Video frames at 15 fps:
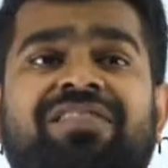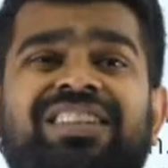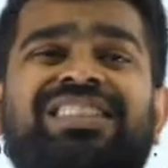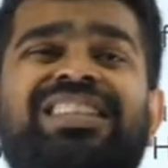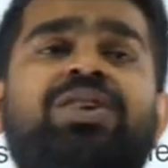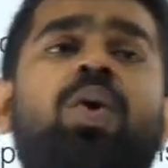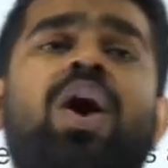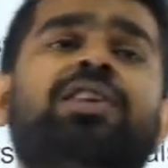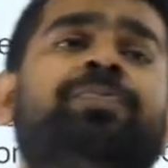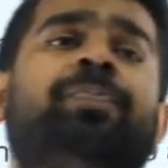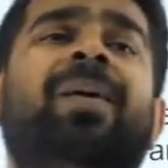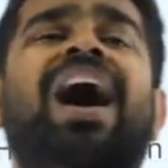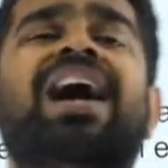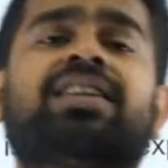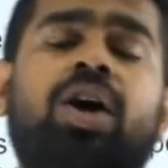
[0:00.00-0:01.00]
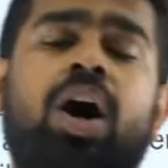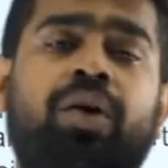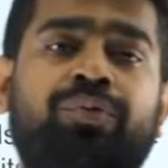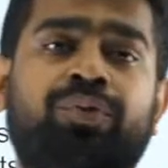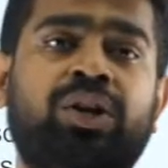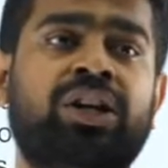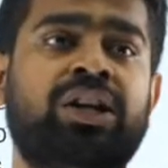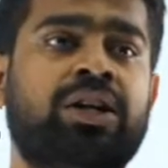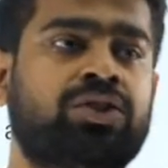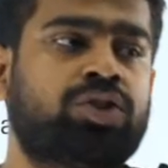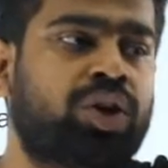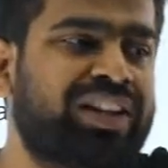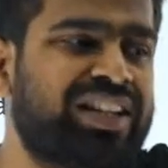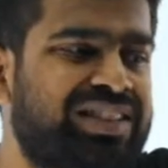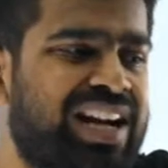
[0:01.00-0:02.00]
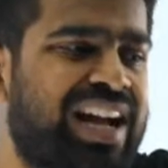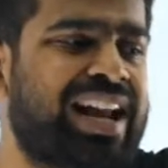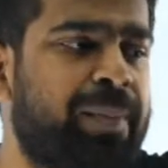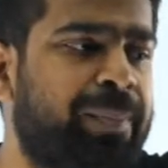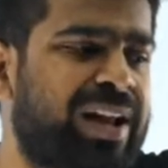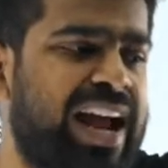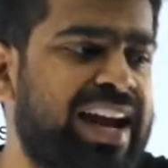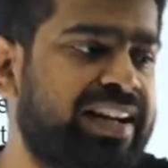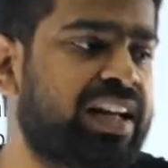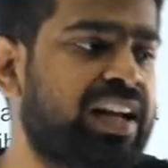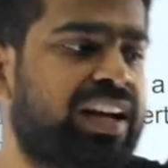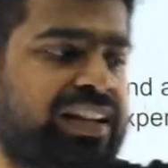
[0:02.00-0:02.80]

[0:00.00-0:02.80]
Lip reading: which he was part of. So Richard Ebright